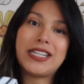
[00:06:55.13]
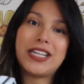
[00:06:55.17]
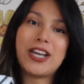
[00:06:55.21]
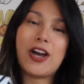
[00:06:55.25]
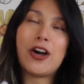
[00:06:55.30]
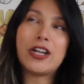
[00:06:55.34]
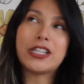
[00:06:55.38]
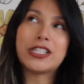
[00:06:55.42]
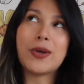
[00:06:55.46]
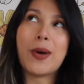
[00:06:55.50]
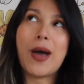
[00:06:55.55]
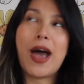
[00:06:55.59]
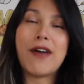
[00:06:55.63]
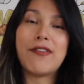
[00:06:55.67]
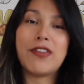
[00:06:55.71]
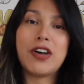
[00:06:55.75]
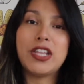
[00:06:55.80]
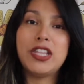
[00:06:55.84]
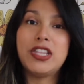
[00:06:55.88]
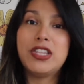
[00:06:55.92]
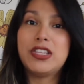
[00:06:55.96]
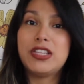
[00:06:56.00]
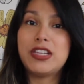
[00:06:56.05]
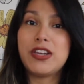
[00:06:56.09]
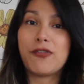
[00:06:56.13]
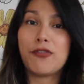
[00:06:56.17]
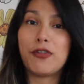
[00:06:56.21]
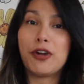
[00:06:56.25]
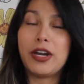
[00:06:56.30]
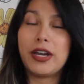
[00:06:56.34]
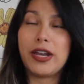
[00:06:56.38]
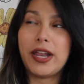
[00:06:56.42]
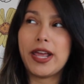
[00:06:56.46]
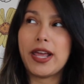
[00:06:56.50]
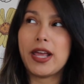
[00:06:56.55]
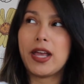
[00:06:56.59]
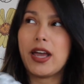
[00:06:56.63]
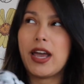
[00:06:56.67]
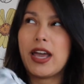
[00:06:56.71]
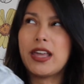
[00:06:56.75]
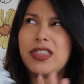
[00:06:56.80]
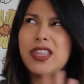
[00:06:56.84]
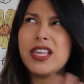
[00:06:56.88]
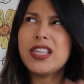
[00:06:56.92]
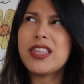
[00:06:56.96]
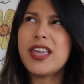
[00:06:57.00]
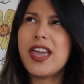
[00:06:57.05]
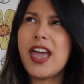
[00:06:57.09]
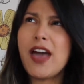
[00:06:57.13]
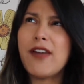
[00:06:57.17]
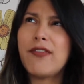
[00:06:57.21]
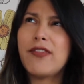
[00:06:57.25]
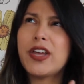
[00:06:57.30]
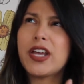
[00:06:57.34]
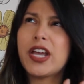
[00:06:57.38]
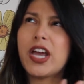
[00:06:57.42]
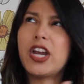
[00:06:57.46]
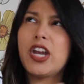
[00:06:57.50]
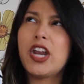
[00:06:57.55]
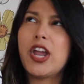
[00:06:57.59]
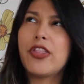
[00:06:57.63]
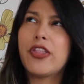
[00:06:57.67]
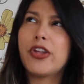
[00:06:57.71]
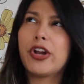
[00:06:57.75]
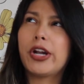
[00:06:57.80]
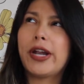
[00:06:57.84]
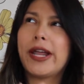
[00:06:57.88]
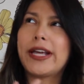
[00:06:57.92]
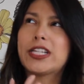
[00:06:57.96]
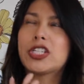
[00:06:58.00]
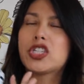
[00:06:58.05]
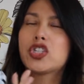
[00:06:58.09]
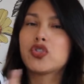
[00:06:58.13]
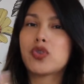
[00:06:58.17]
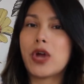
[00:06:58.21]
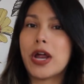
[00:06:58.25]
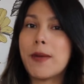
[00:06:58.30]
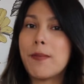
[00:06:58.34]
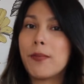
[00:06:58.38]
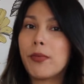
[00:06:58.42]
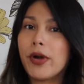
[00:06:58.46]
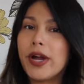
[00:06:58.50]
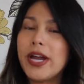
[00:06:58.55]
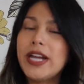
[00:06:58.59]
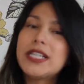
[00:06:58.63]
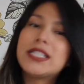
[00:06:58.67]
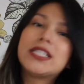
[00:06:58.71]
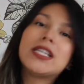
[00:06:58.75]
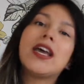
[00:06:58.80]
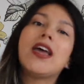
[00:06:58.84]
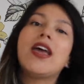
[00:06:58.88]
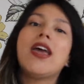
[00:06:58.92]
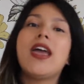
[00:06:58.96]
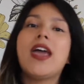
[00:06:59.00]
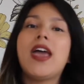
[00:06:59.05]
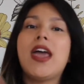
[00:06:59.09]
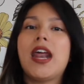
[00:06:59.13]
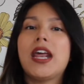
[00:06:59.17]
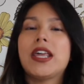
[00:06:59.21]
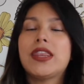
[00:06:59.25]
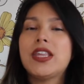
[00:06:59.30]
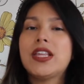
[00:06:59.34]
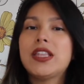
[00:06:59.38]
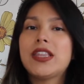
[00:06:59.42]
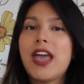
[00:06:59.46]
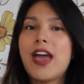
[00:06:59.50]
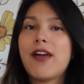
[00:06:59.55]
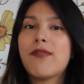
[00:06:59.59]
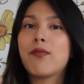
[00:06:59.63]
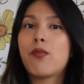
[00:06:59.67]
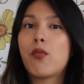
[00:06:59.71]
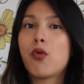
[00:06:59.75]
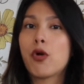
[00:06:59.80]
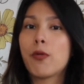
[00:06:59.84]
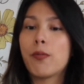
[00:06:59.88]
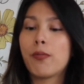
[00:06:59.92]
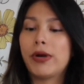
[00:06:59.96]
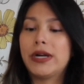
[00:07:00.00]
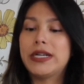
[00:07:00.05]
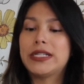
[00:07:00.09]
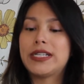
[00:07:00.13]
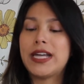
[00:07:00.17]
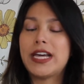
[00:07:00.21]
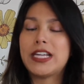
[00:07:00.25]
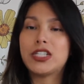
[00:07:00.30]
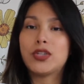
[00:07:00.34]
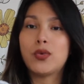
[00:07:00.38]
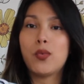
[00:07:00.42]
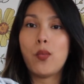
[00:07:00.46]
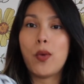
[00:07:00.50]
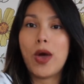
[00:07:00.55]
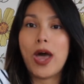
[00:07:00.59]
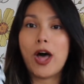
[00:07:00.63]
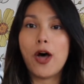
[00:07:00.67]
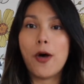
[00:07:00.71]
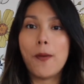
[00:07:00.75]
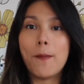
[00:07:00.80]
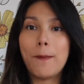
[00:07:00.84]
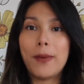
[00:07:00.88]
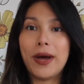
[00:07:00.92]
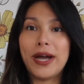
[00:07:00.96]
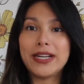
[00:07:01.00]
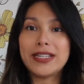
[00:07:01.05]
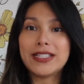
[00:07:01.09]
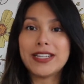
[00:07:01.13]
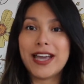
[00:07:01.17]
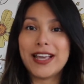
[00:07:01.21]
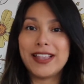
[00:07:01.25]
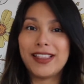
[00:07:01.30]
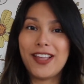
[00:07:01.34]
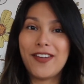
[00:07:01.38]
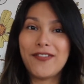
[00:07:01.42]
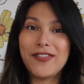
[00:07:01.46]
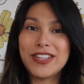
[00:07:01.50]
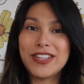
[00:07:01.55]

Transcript: They also have a different, like, I think they have like another like stripe print, and I think they have more prints as well, but I love